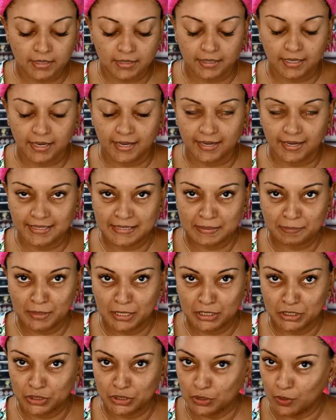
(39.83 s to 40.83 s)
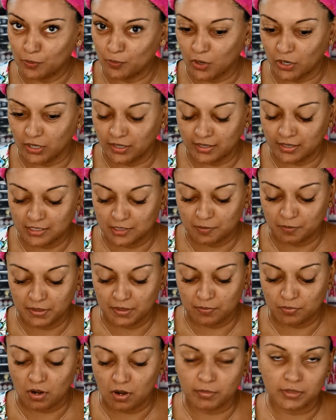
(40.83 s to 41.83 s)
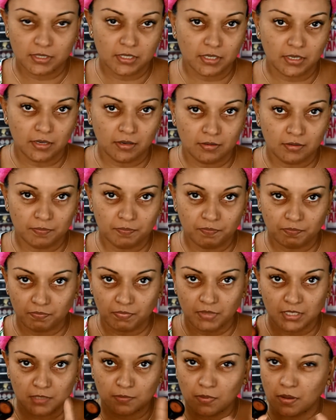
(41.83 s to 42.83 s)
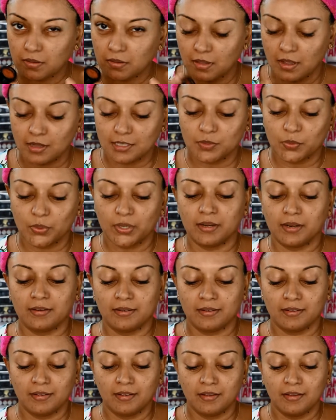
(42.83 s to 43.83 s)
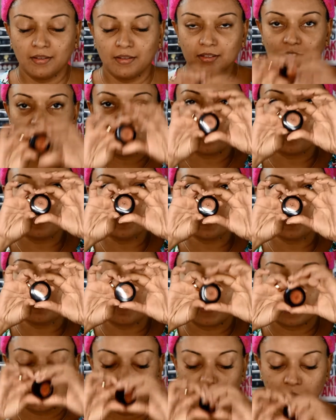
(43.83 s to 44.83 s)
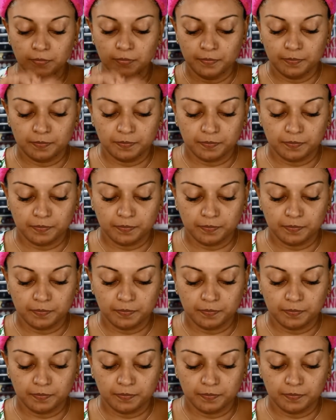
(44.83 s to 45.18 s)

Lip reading: Again, it's a Blush and Glow product, but promise you, this is probably the last one. So orange corrector.